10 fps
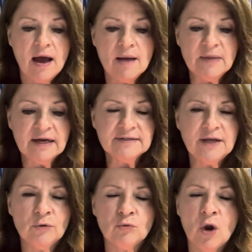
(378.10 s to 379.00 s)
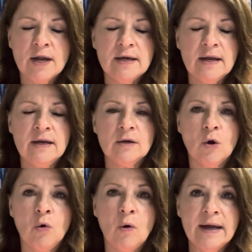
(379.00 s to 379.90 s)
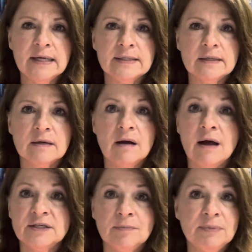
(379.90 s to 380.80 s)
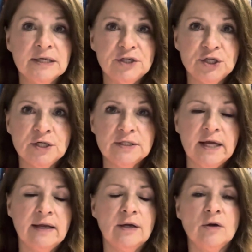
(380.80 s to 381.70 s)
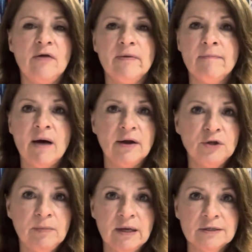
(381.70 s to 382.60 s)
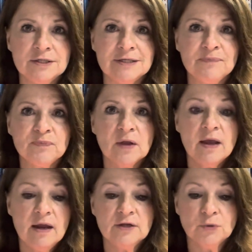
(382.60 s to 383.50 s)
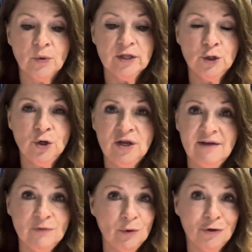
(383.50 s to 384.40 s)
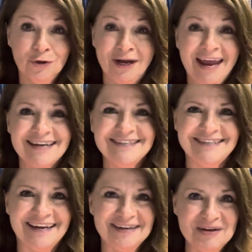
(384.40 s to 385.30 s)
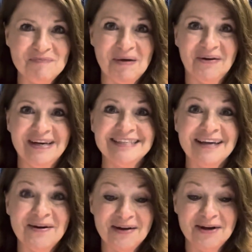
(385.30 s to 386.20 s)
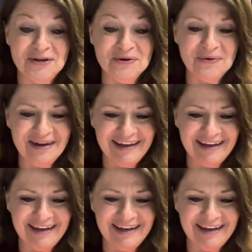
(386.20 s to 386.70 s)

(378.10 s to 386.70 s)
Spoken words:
Like I said, run in quiet contemplation, take in all the monuments. It's really good, even with Hurricane Sandy bearing down on you.